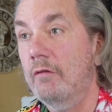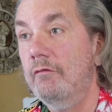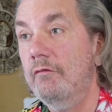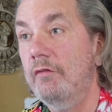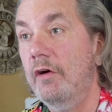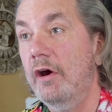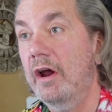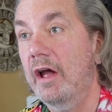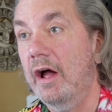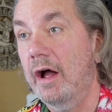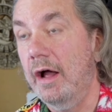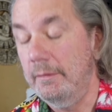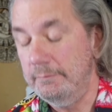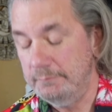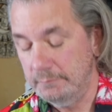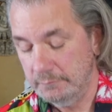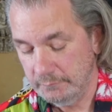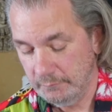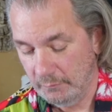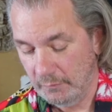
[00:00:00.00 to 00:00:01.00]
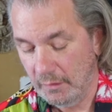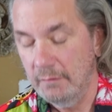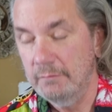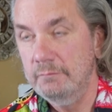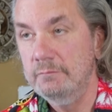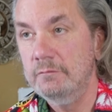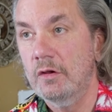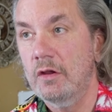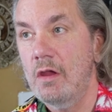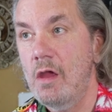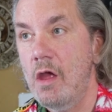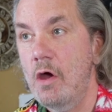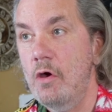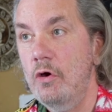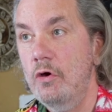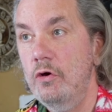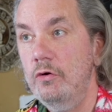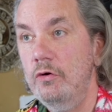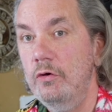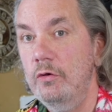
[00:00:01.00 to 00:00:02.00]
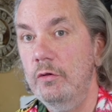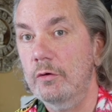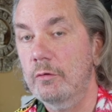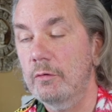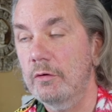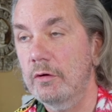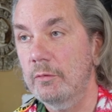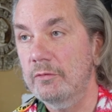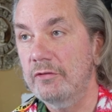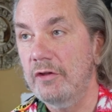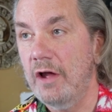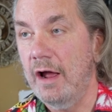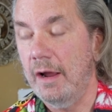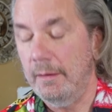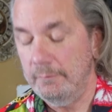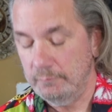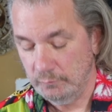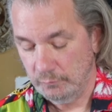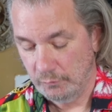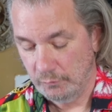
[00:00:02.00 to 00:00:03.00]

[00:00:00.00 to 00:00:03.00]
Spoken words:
very hot. Who knew the griddle was hot?